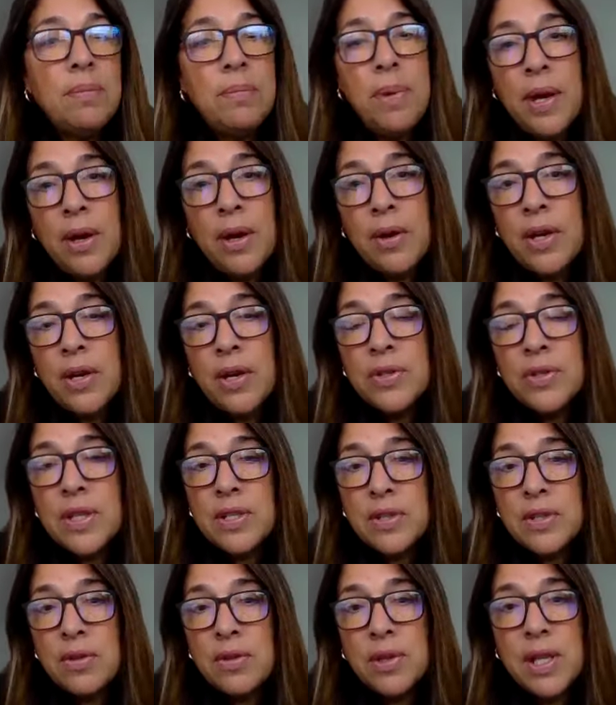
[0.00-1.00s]
barriers
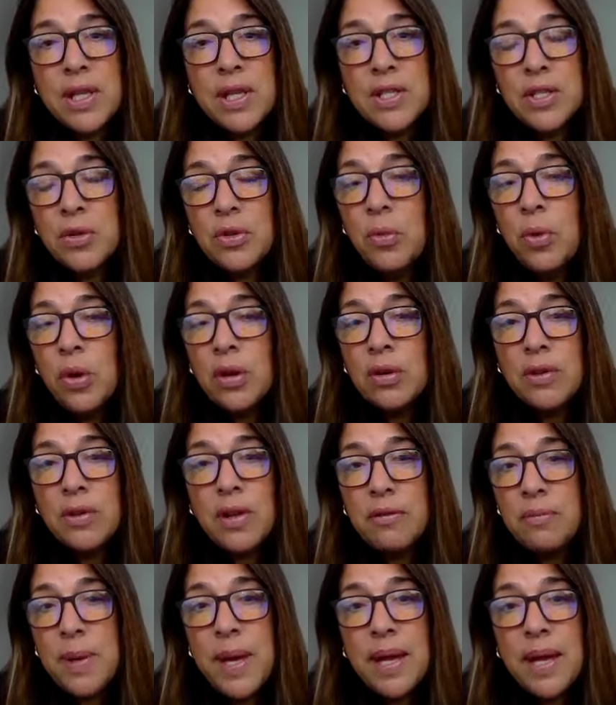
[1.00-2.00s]
as it relates to
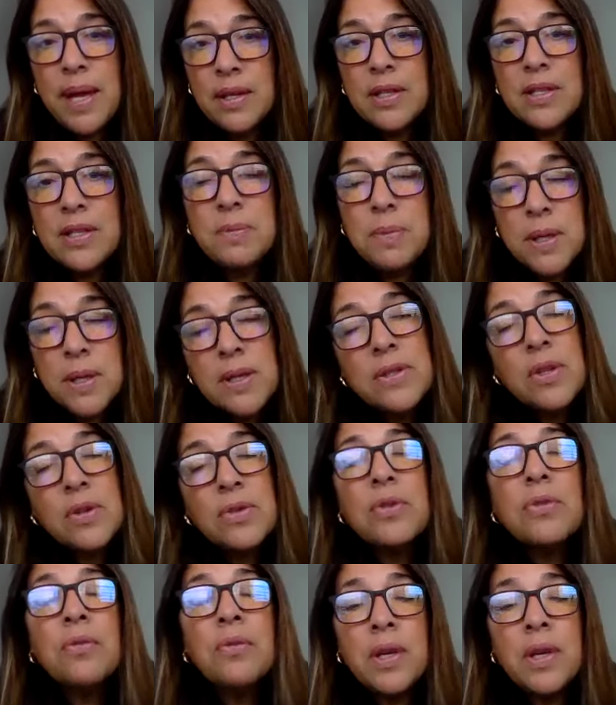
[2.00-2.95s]
work-life balance, because those are